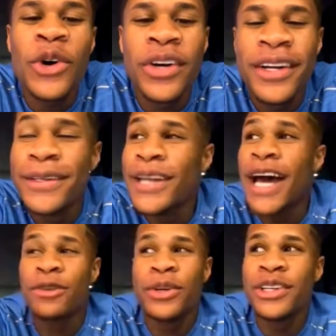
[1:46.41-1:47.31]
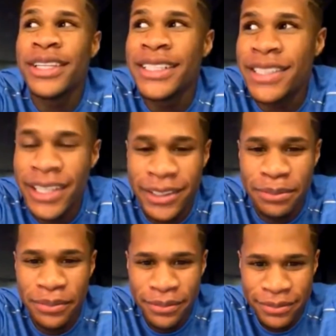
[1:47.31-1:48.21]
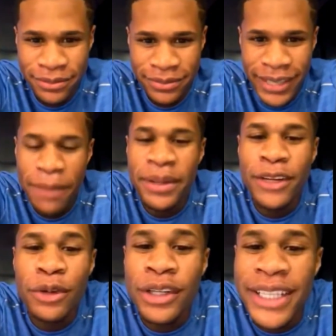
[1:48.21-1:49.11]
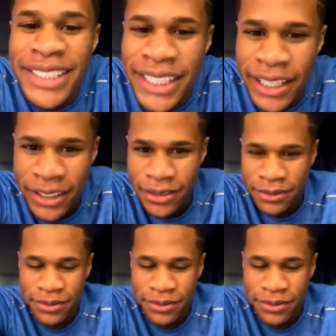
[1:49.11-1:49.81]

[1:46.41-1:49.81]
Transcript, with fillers: No, not realistic. Not being realistic.